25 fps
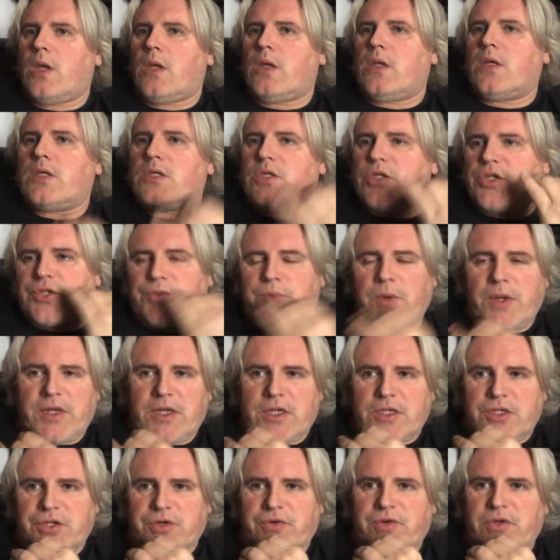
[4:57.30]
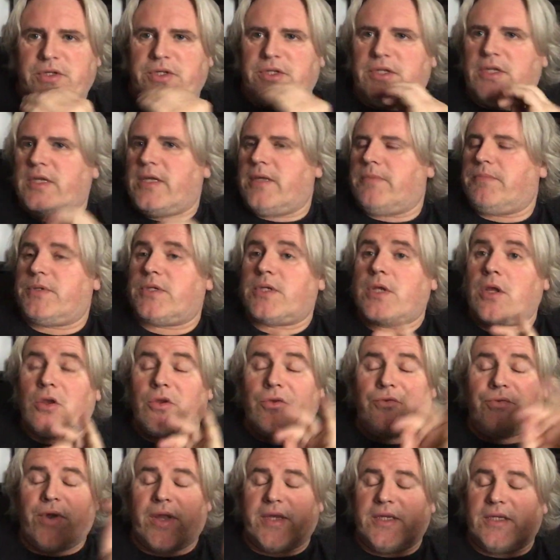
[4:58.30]
Sweetness across the lips,
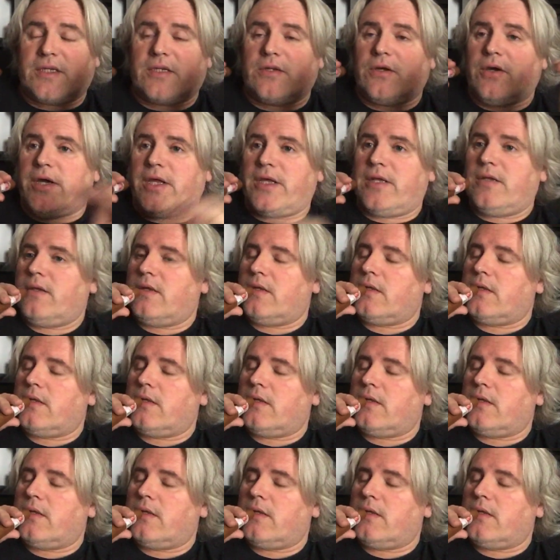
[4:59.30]
great sign.